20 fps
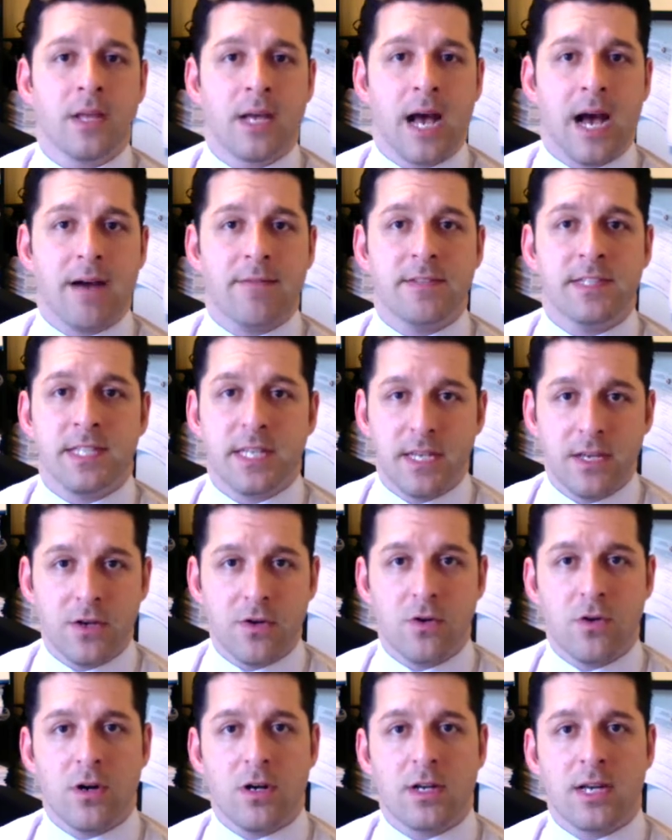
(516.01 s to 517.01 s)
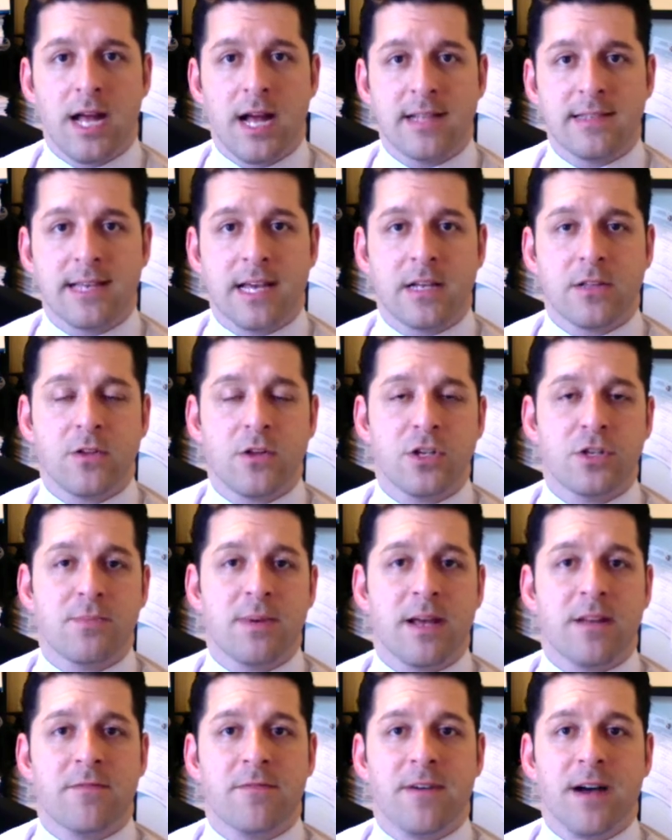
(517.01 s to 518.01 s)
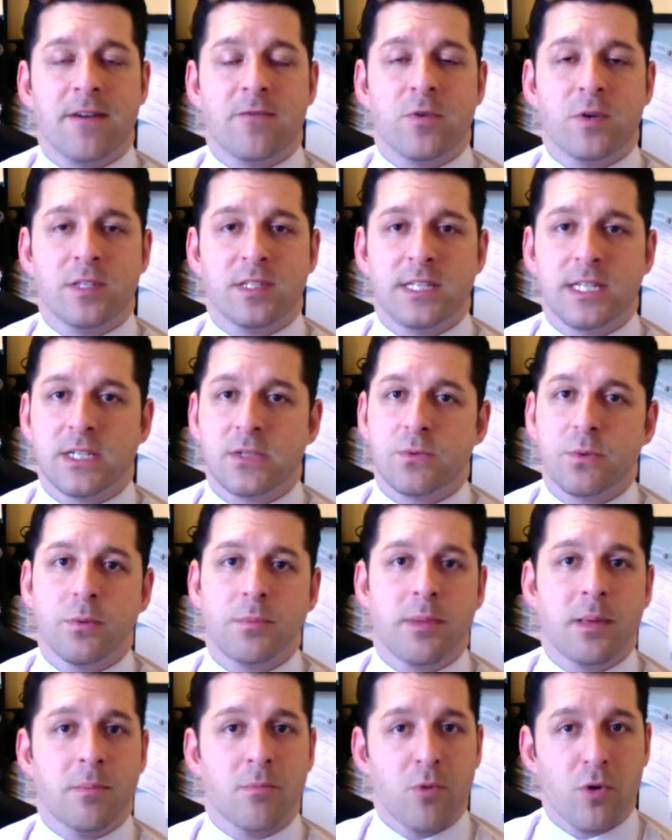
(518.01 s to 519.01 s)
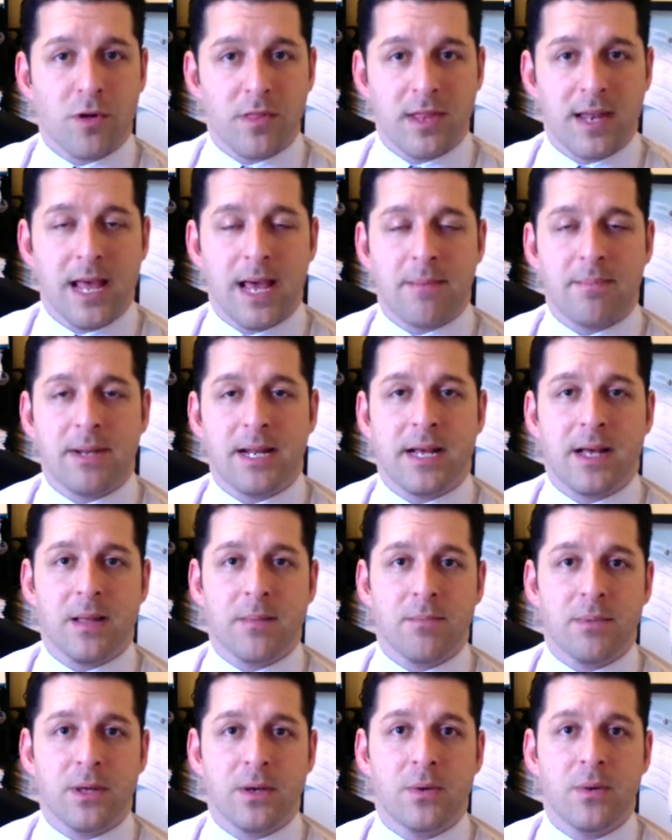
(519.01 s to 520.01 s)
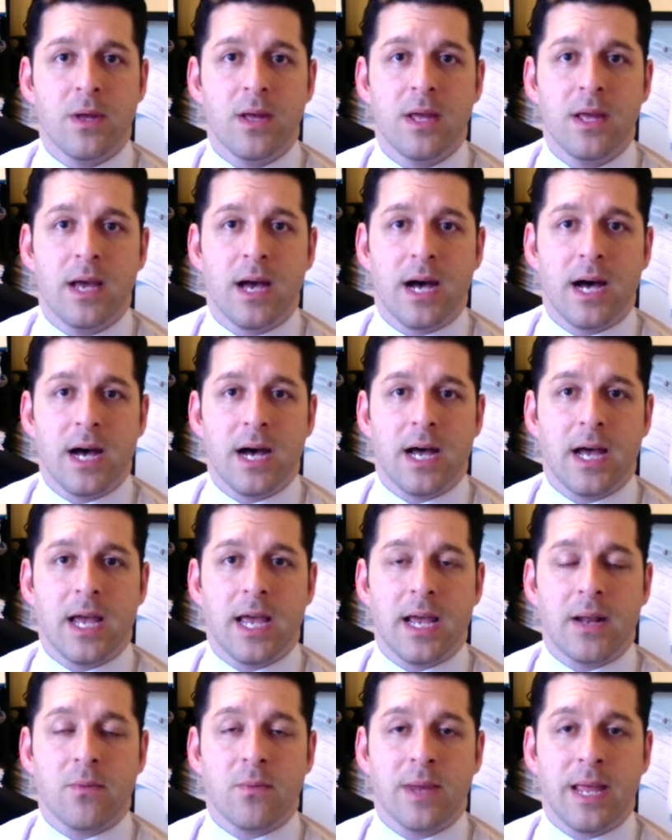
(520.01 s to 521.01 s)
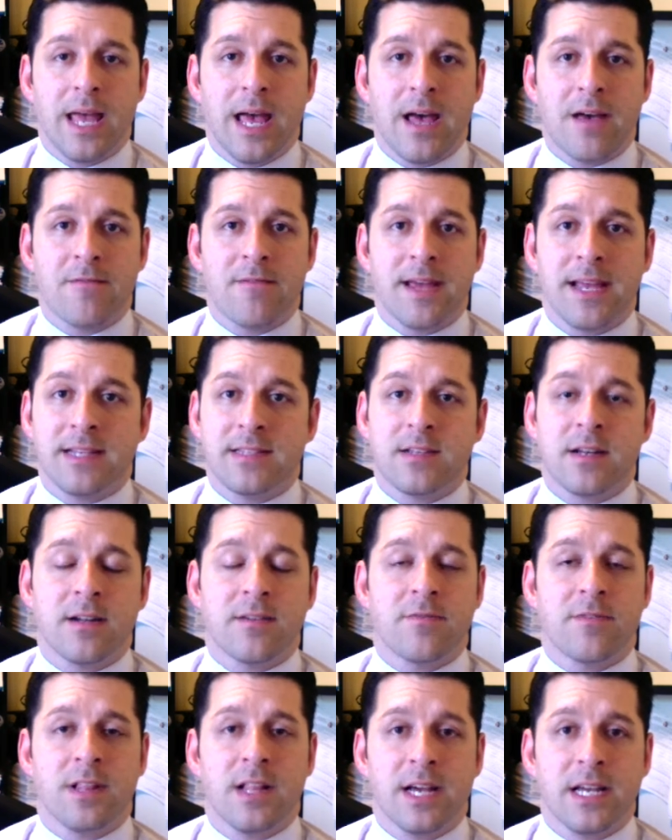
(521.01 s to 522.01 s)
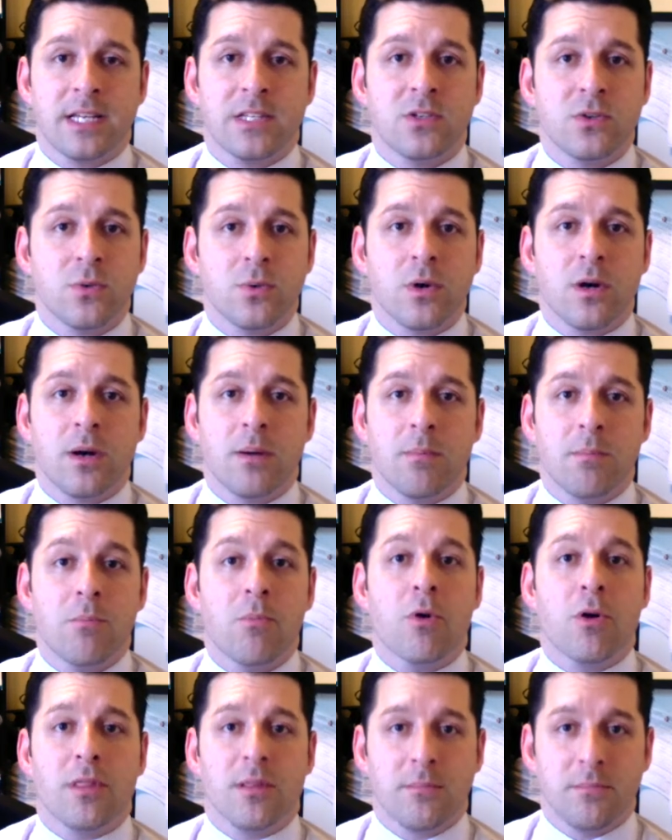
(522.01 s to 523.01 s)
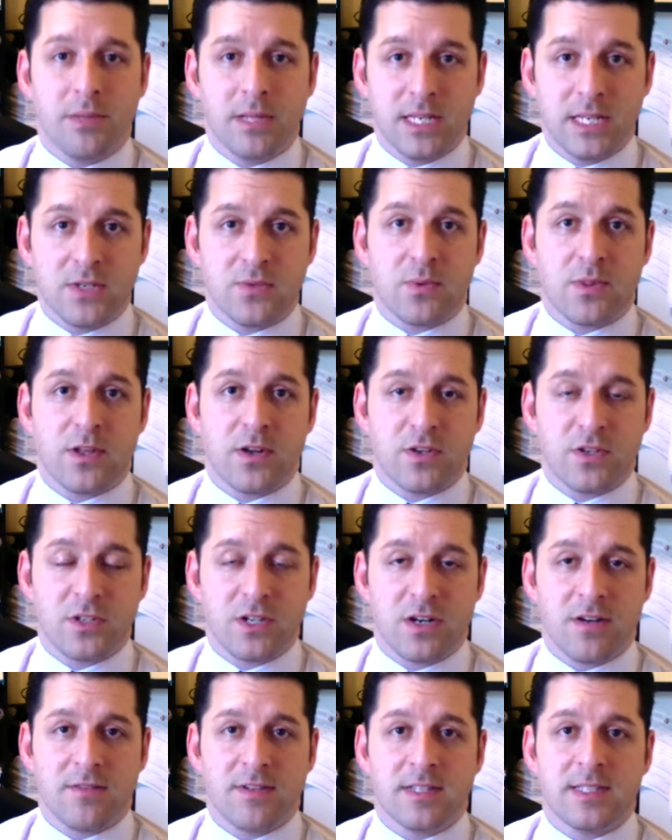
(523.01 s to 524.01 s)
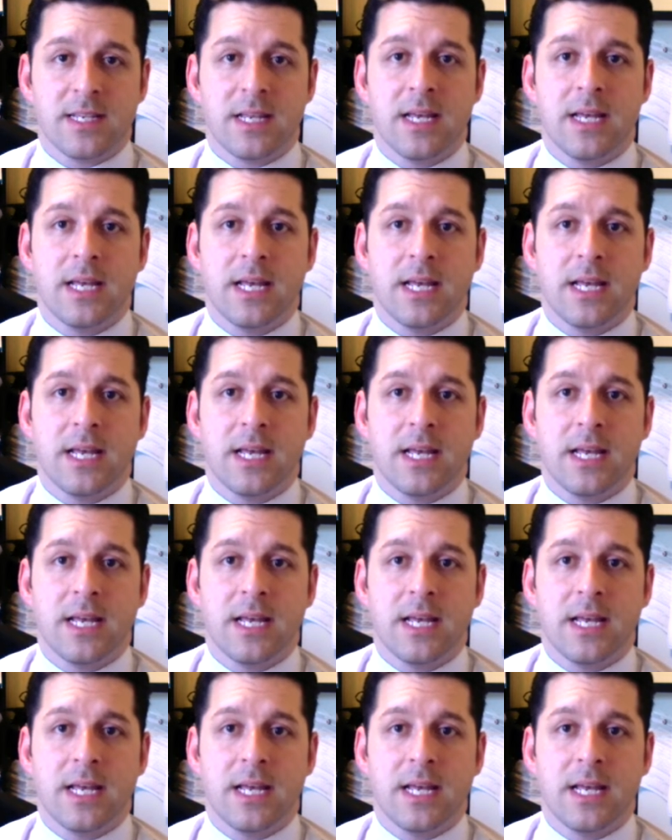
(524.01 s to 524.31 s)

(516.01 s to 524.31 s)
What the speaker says: Obviously, you can contact Launchpad 516. We'd be more than happy to help you. And we have a ton of clients who are more than pleased with our service.